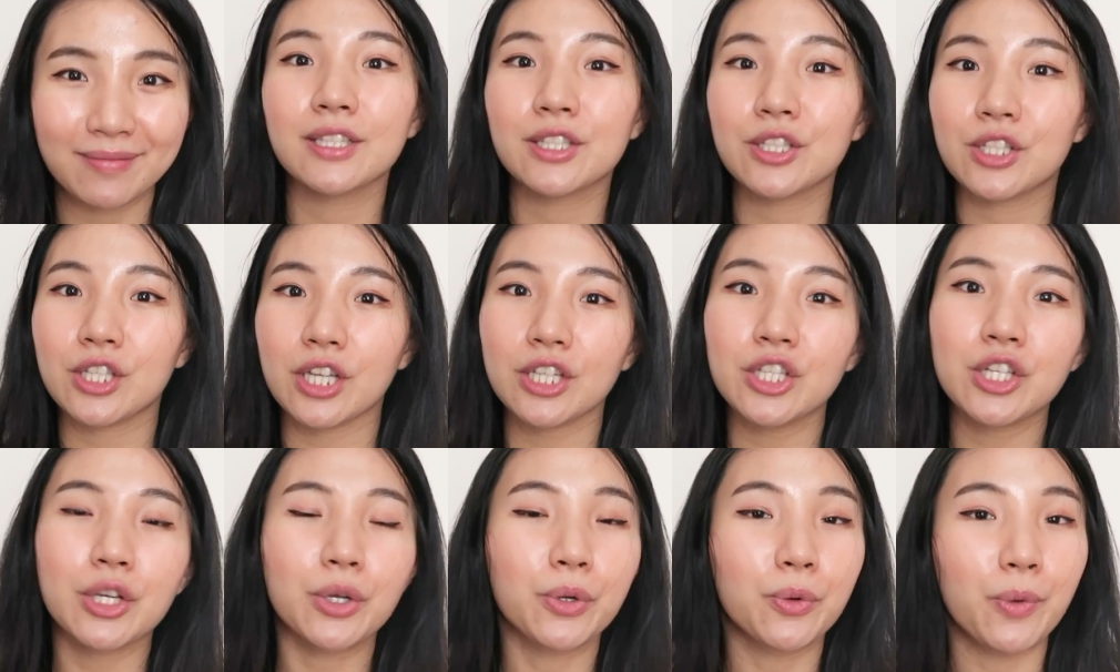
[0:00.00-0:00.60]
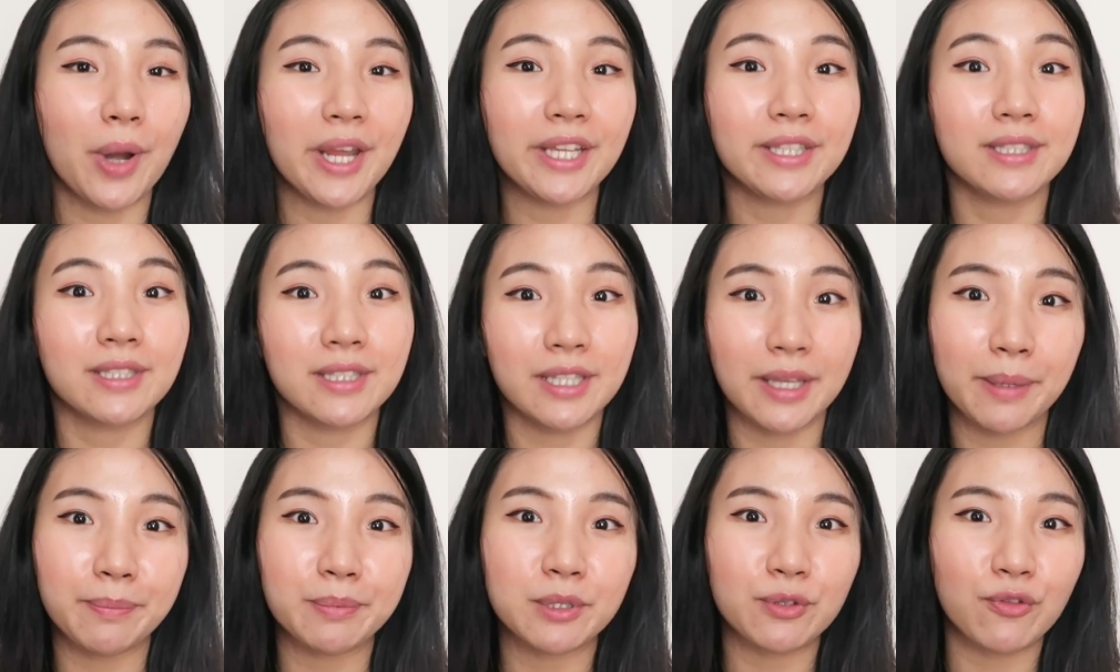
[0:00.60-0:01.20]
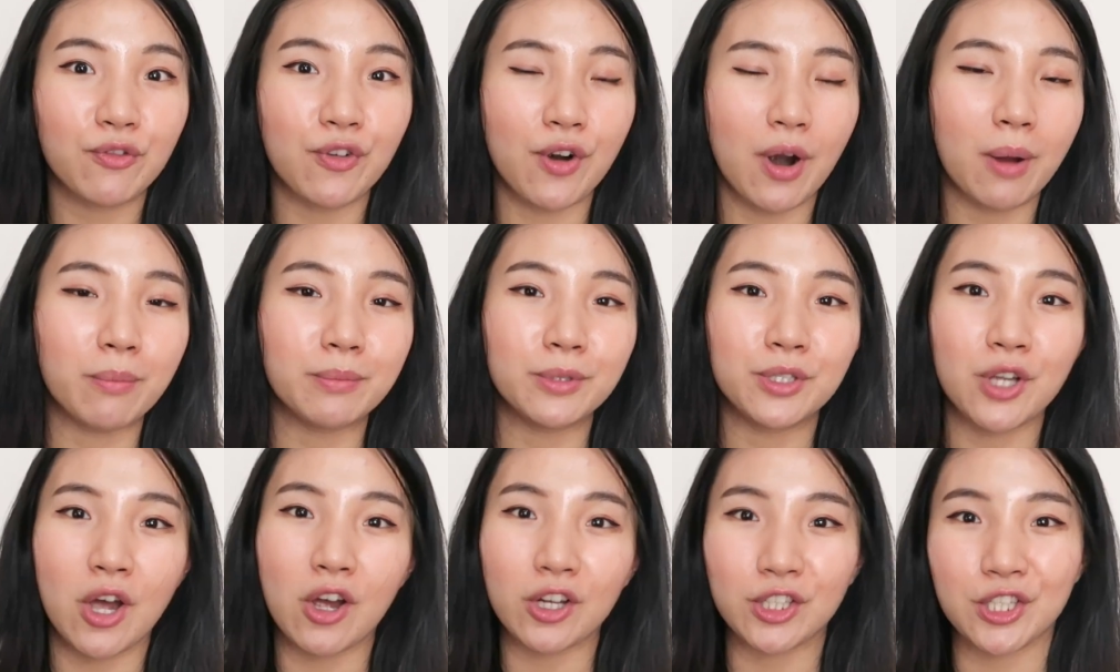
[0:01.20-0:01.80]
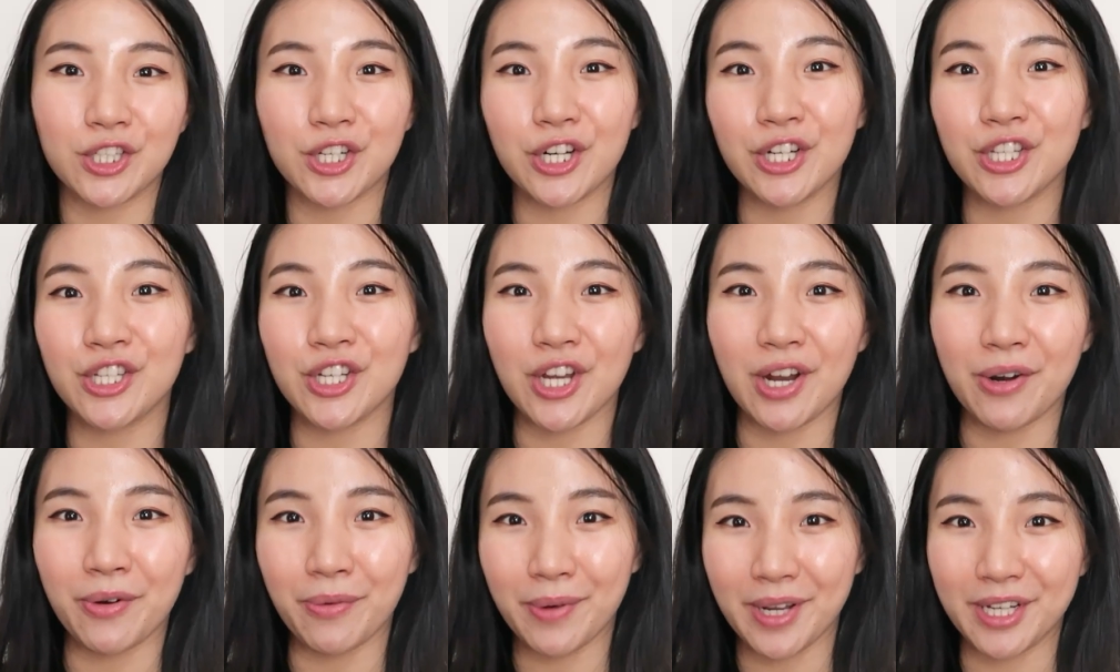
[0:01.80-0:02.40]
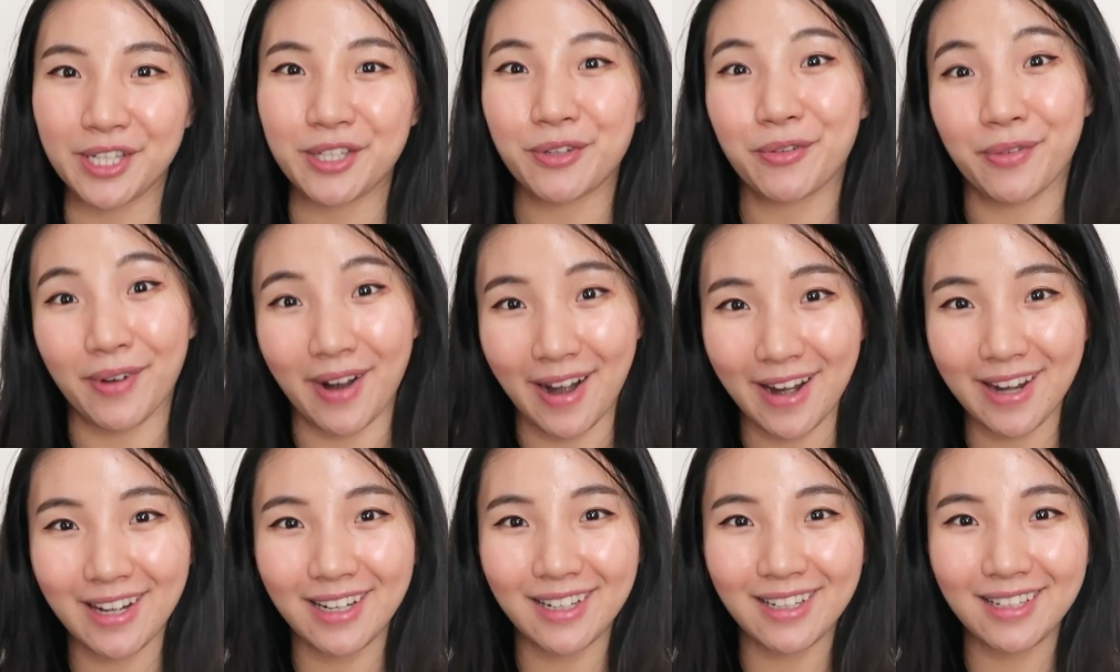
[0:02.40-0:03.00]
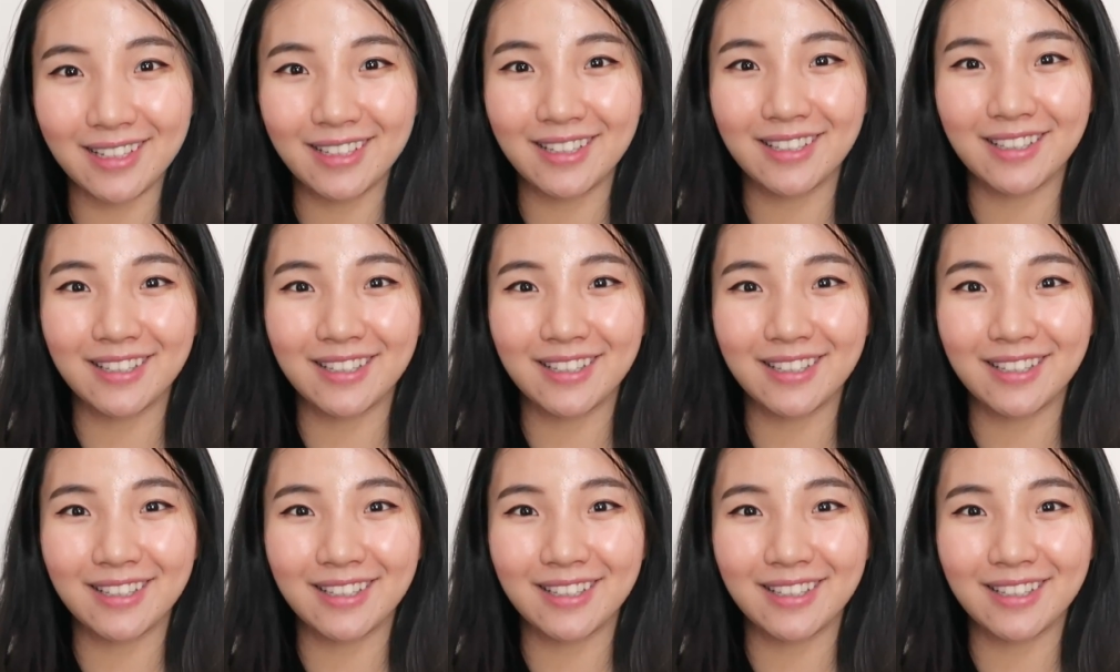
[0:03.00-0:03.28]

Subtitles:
Such a great tips from Dr. Jarish, right?